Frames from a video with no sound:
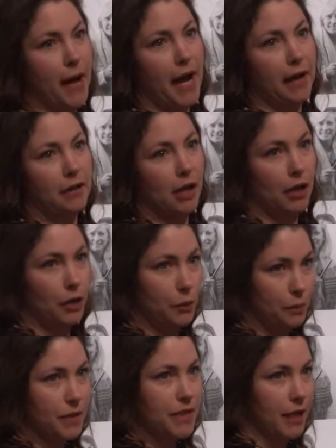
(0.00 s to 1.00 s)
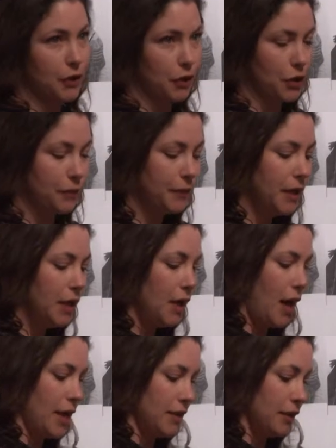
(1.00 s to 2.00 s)
by our own potential
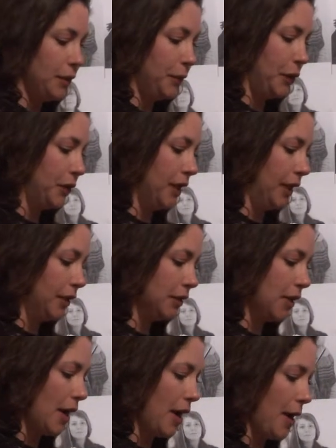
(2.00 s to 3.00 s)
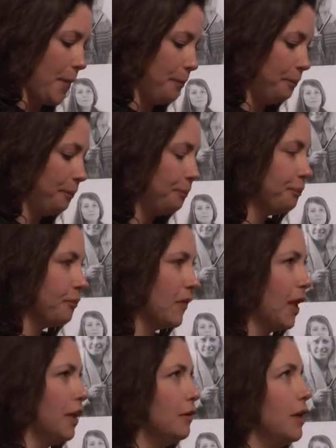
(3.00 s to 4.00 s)
as a community.
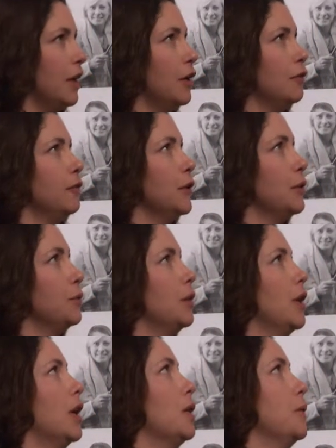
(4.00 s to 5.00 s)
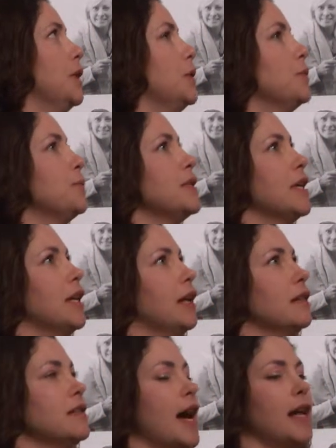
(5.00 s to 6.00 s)
In an interview, when he was
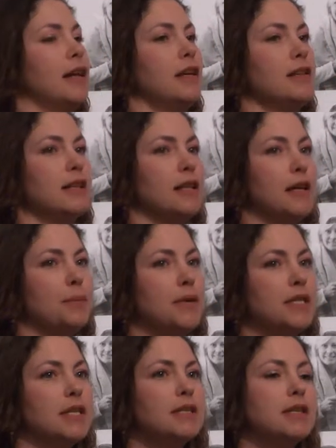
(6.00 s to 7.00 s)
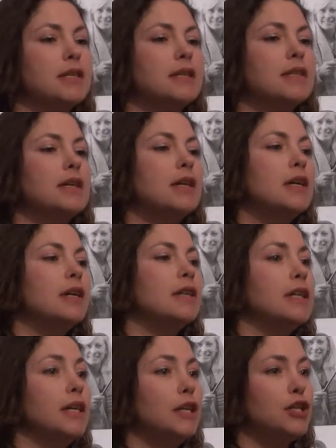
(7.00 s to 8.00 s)
presenting the data, he said that businesses
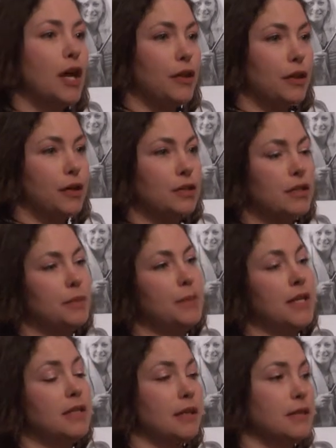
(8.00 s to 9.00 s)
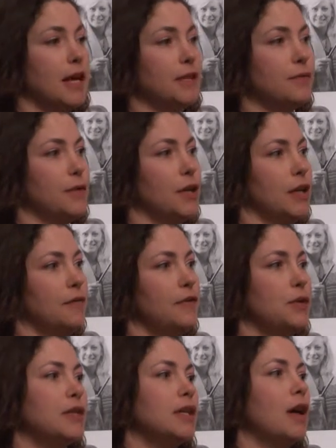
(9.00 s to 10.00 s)
need each other to be successful. And if
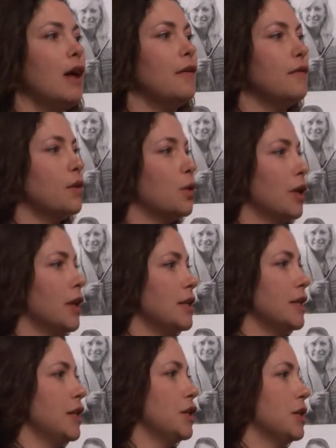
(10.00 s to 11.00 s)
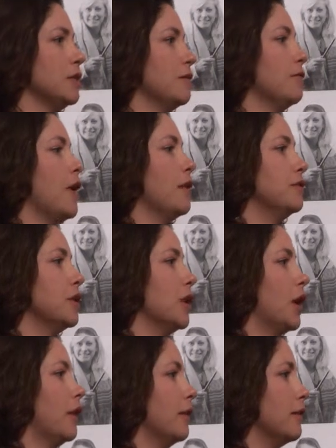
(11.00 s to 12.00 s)
you see all of the organizations involved in
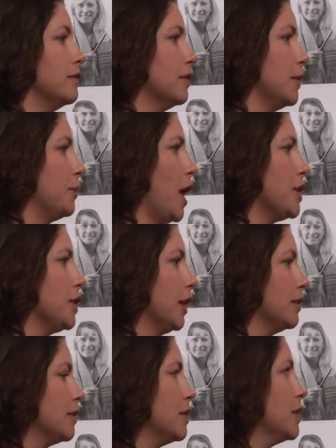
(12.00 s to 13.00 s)
the Heart of the City project,